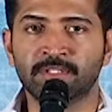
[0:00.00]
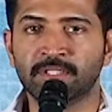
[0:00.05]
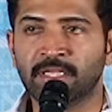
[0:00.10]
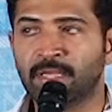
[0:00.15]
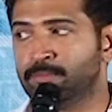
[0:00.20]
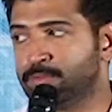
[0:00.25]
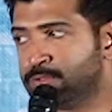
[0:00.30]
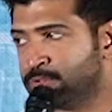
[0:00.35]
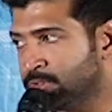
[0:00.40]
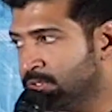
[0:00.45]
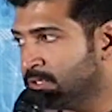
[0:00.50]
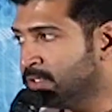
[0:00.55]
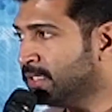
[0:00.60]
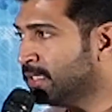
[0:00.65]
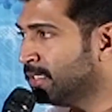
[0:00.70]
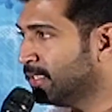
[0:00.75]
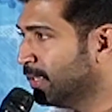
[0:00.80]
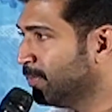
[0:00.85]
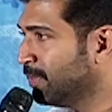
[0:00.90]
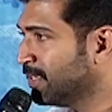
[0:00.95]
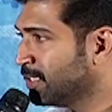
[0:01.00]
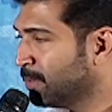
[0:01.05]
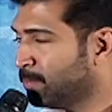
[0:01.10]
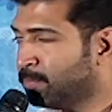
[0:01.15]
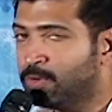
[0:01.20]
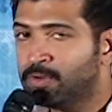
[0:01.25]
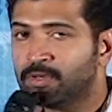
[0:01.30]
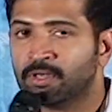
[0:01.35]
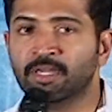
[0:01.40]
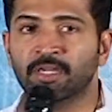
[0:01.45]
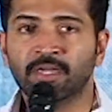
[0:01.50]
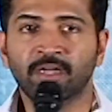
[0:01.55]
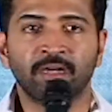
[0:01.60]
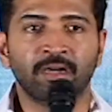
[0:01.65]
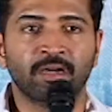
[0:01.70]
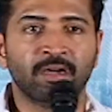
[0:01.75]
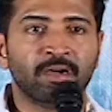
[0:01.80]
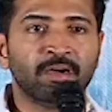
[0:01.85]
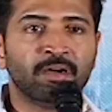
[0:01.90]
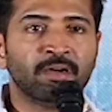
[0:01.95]
I'm sure that they will support
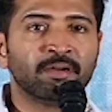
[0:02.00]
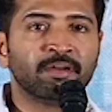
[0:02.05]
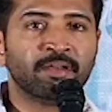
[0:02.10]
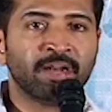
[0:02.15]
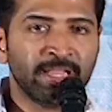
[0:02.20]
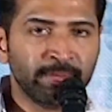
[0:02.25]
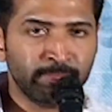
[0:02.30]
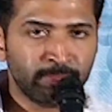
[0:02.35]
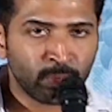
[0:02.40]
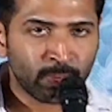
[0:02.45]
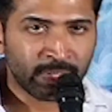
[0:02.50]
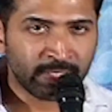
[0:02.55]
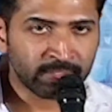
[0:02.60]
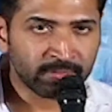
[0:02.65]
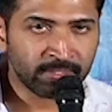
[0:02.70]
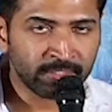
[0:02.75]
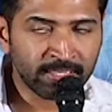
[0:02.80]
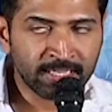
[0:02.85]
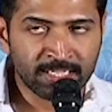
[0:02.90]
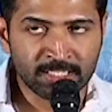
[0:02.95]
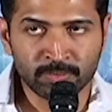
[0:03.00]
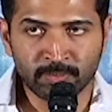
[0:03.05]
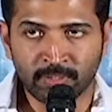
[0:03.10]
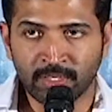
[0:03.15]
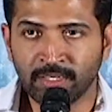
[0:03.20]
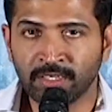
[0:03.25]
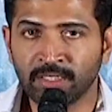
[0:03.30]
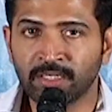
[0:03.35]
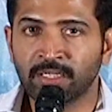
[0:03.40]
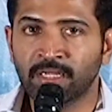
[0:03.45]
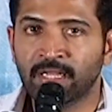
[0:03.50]
Crime 23 as well.